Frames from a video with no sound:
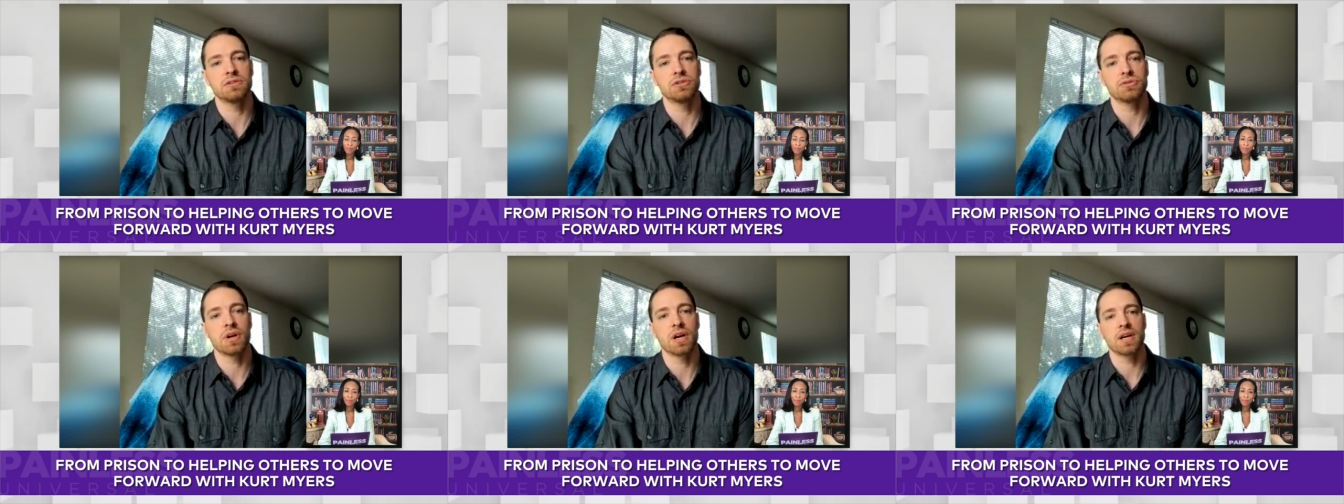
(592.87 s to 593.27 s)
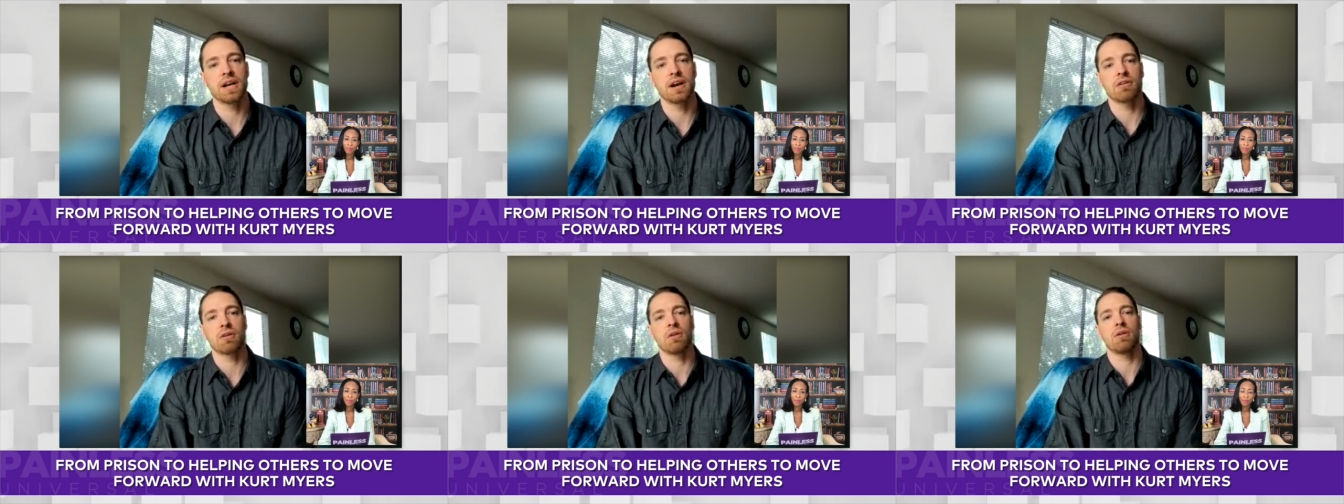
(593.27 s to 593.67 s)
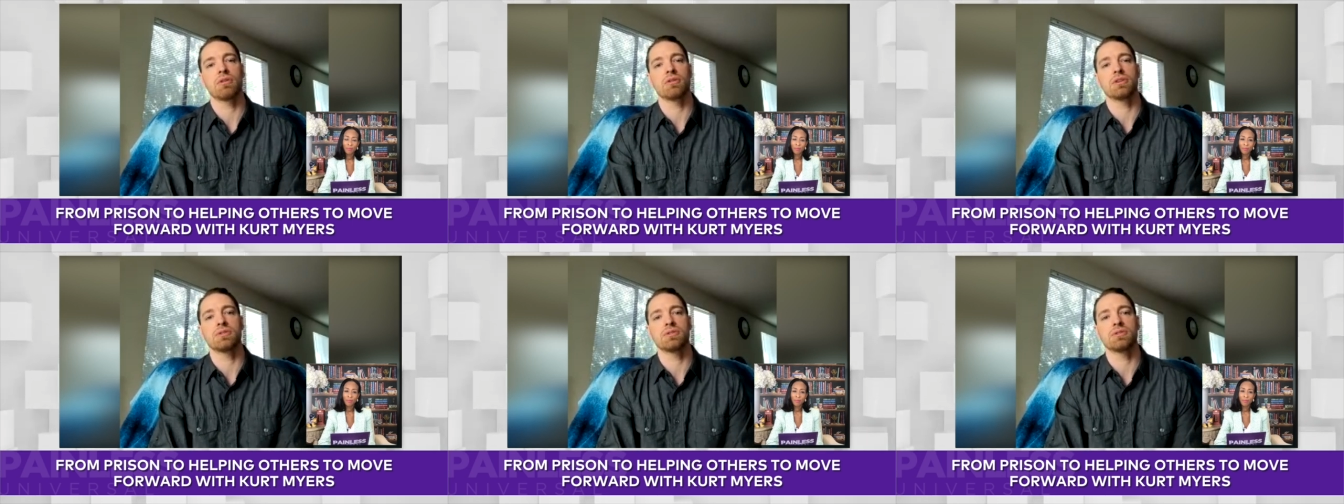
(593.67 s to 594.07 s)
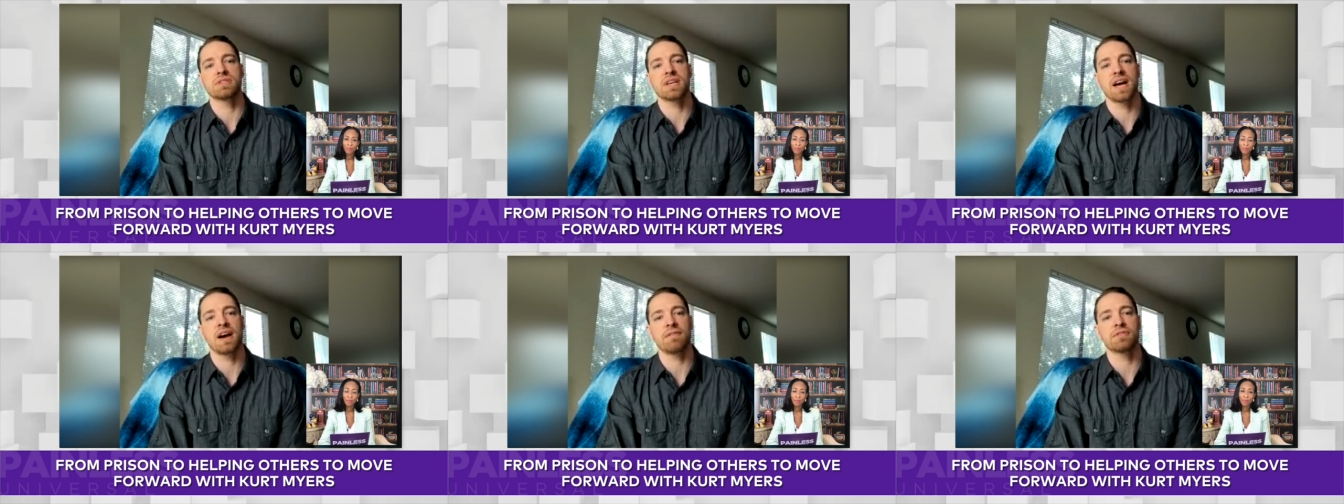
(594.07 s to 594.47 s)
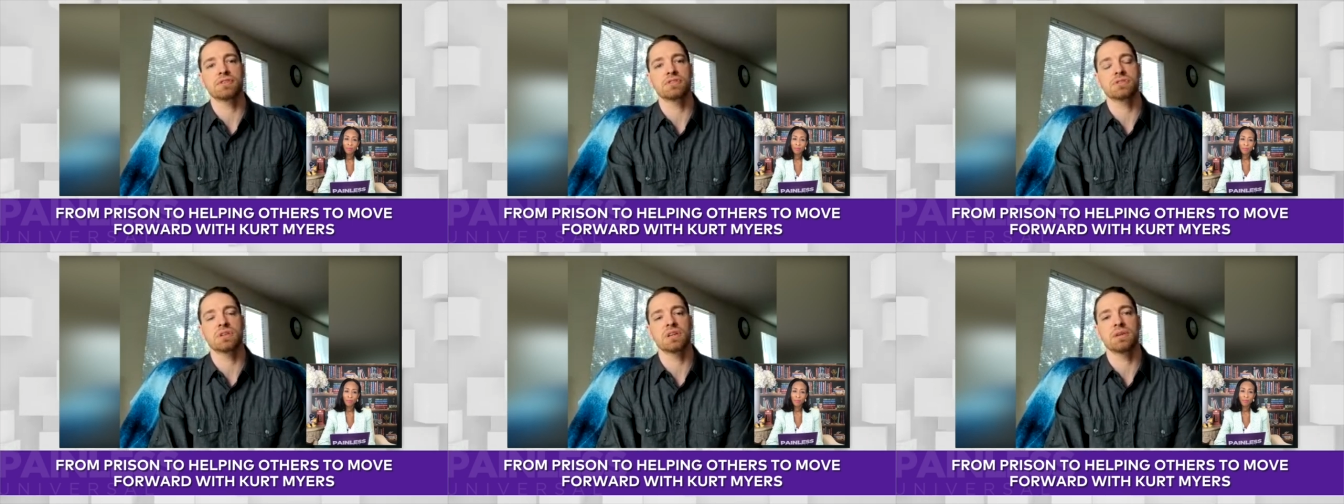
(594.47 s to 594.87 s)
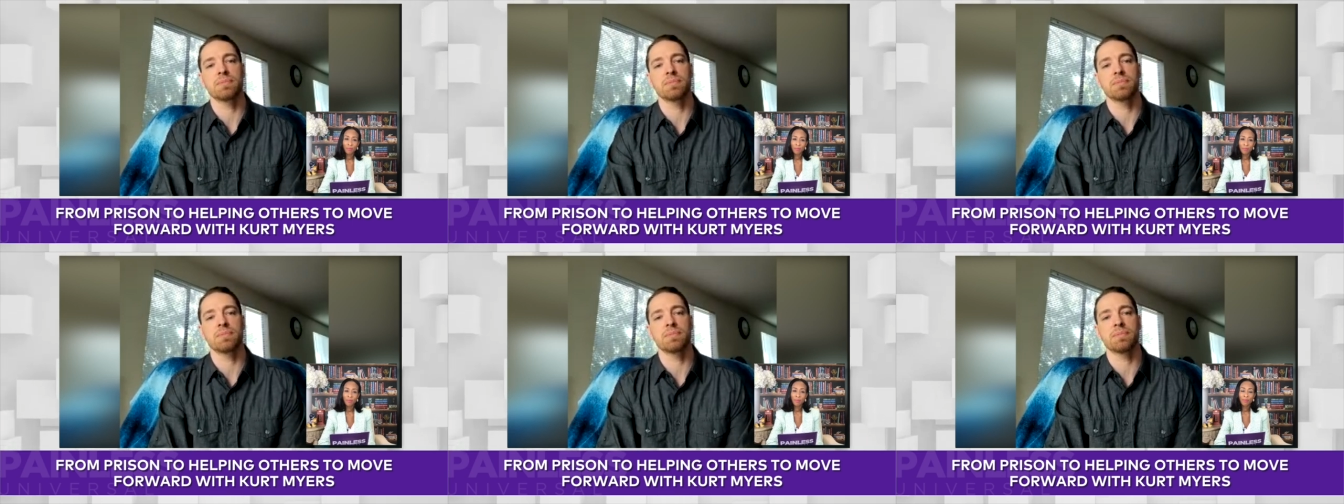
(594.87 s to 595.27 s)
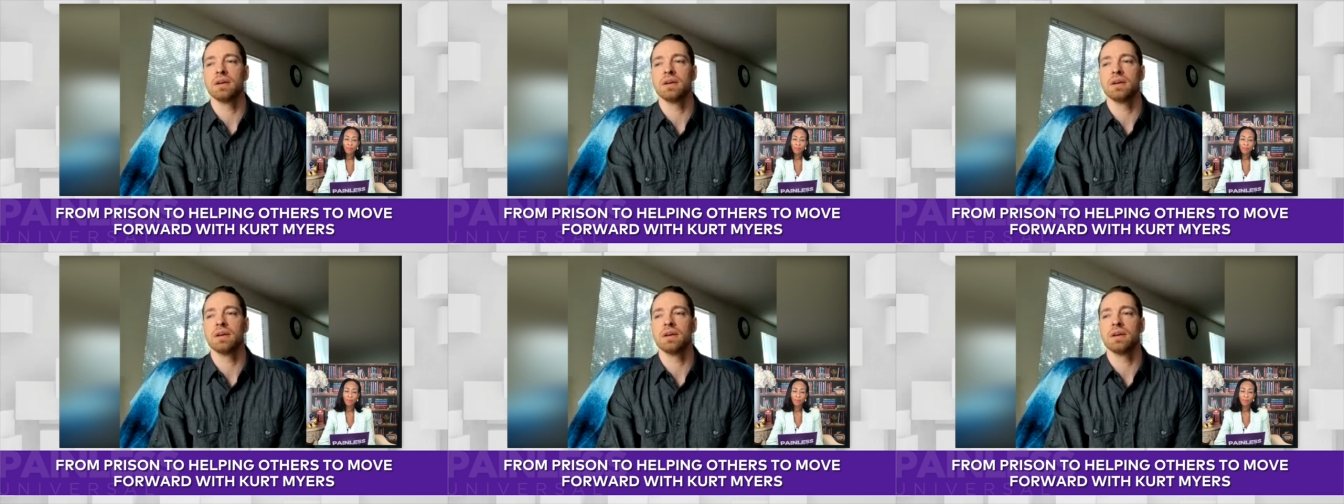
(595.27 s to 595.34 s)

drug and alcohol use after treatment.